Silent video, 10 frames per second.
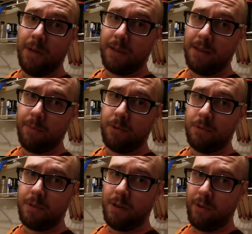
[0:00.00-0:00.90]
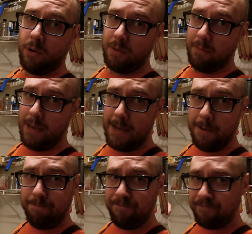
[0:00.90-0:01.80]
my chemicals that I've already
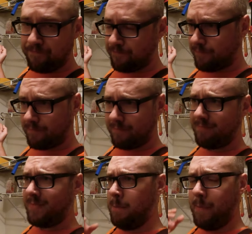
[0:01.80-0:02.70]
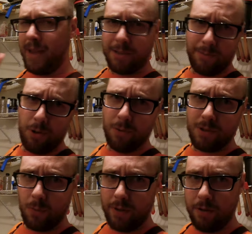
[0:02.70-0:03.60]
made, make some new
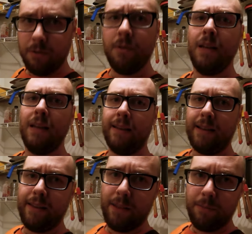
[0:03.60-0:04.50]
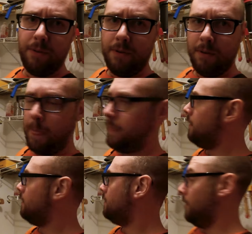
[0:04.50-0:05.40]
ones with you, and then,
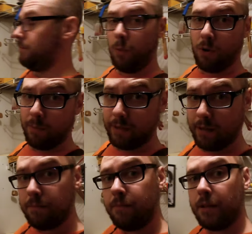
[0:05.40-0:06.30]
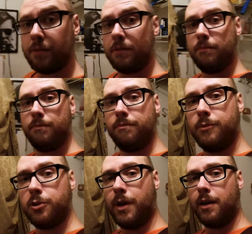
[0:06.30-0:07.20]
oh, don't worry about that. That's
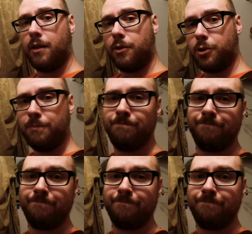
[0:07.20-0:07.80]
just mine larger.